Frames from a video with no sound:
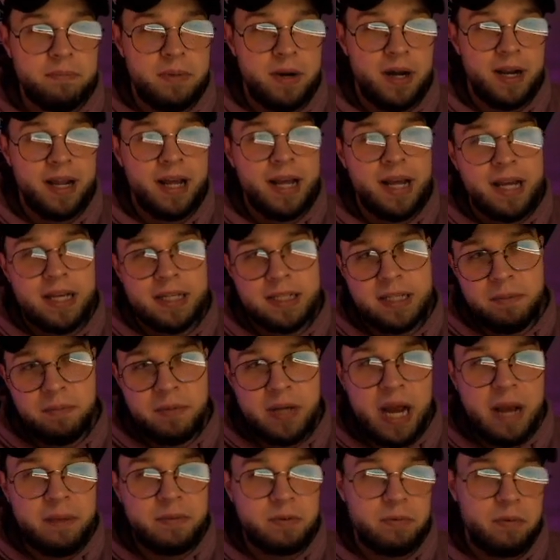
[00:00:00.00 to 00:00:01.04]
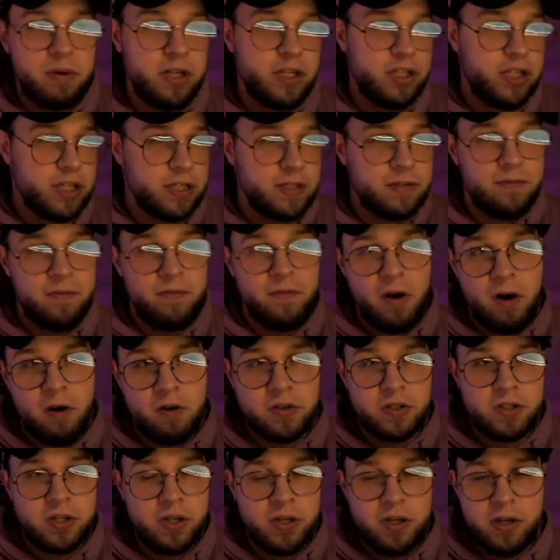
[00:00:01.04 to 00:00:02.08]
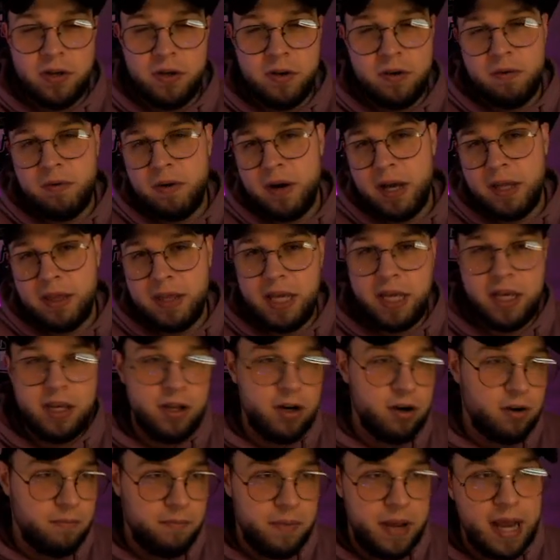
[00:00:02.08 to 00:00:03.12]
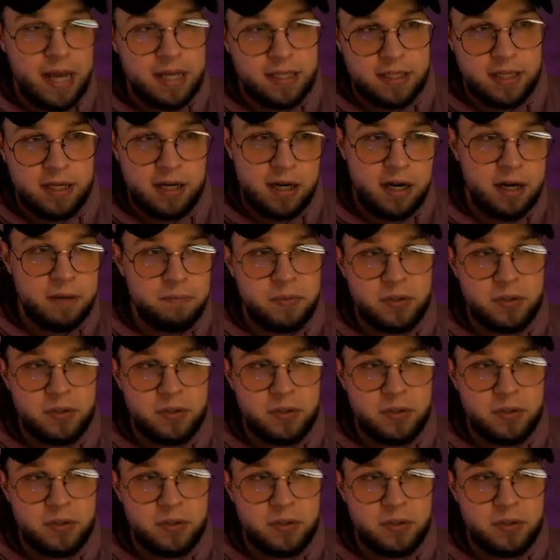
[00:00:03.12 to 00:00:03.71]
but sometimes when it just falls to you, I think you don't pass it up.